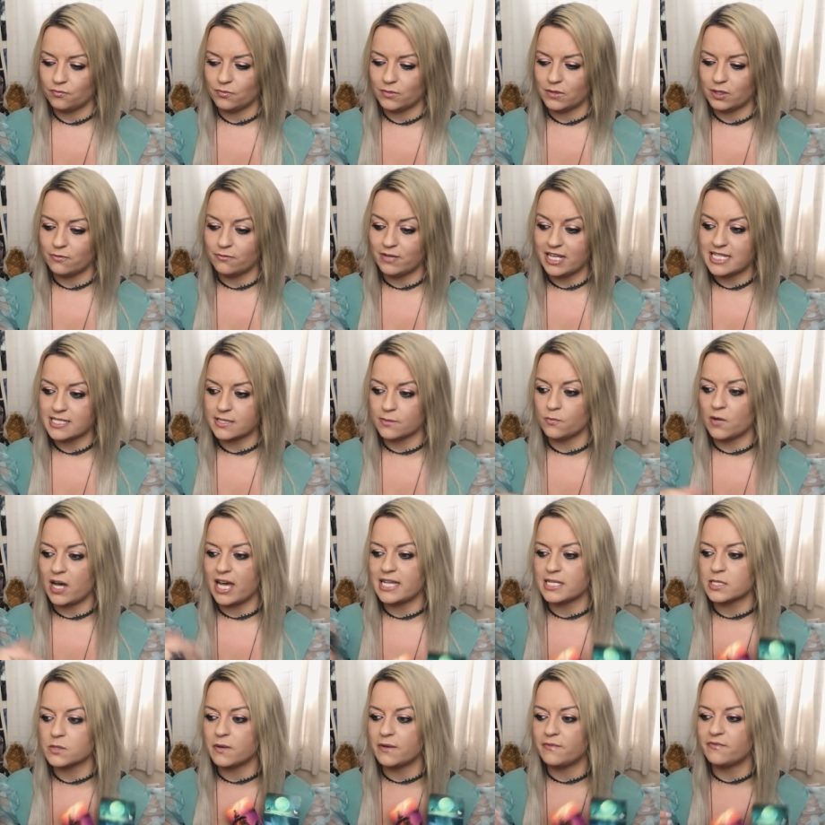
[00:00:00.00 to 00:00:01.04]
the reason
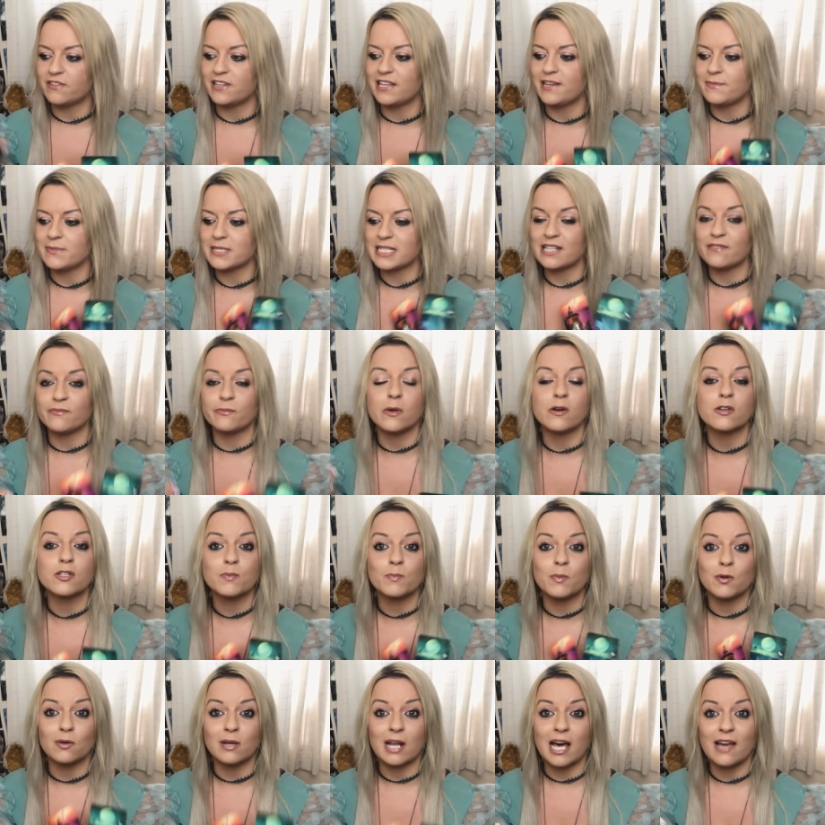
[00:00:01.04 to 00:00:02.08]
why is twin flames live
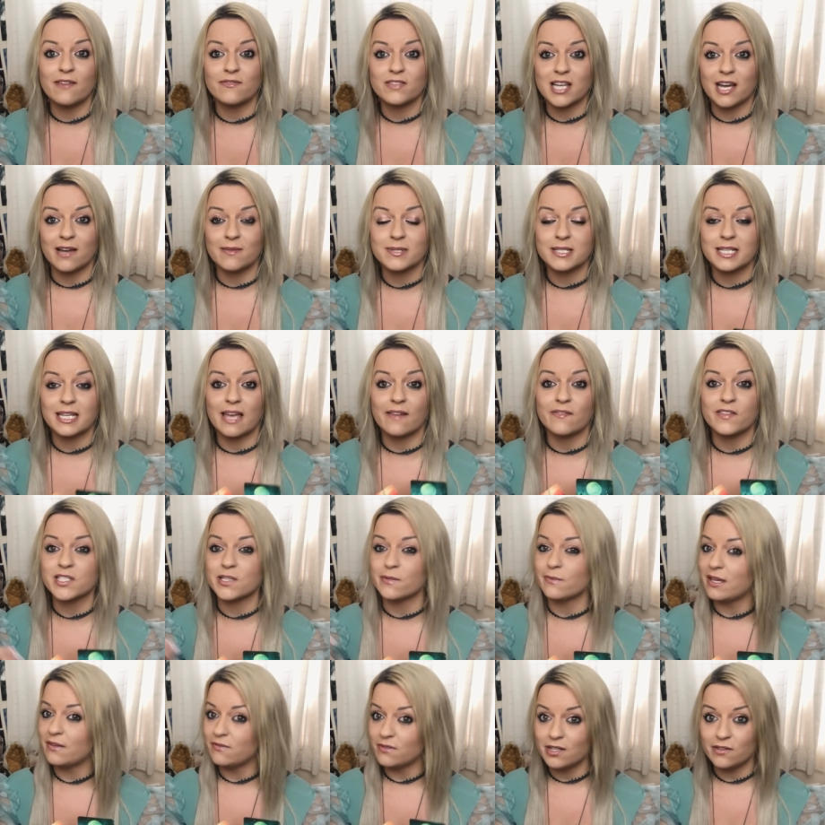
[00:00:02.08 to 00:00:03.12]
multiple lifetimes together
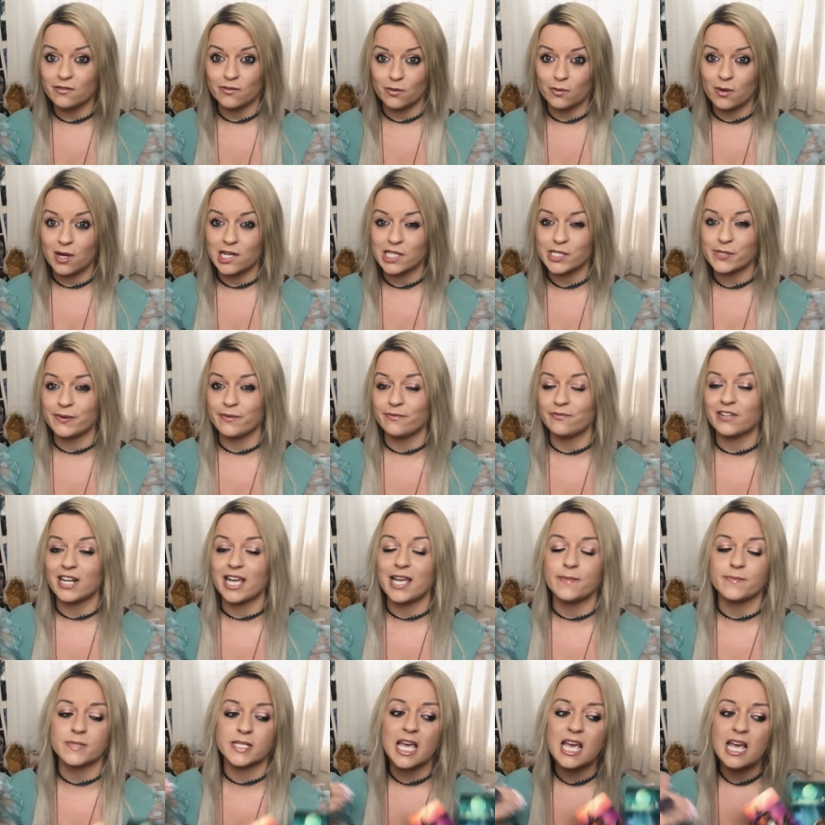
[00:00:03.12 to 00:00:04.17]
so even if you are twin
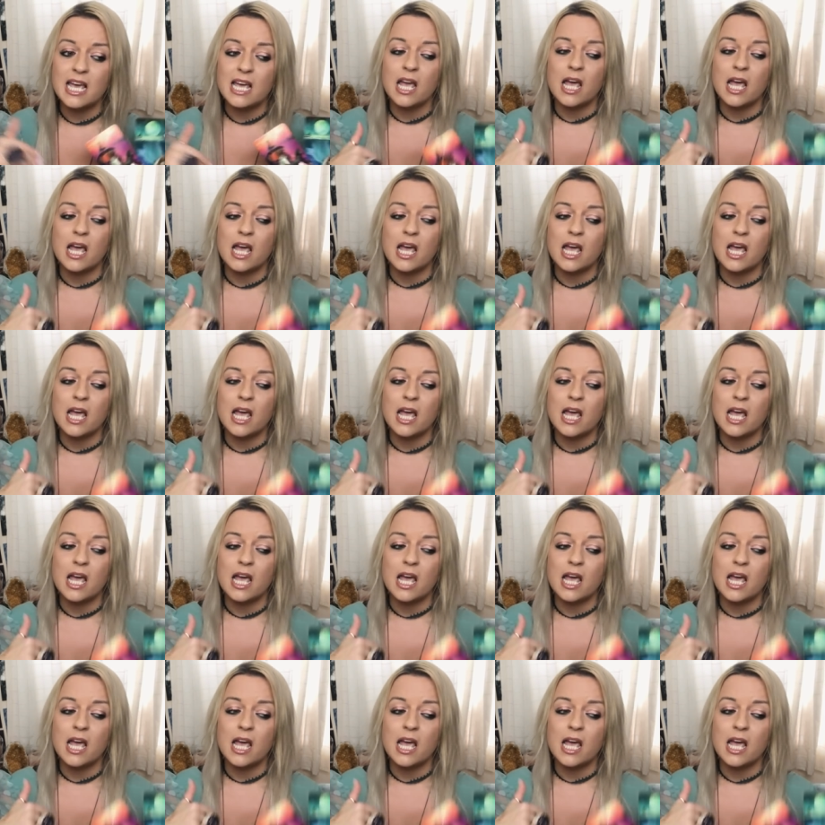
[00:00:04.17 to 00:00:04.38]
flames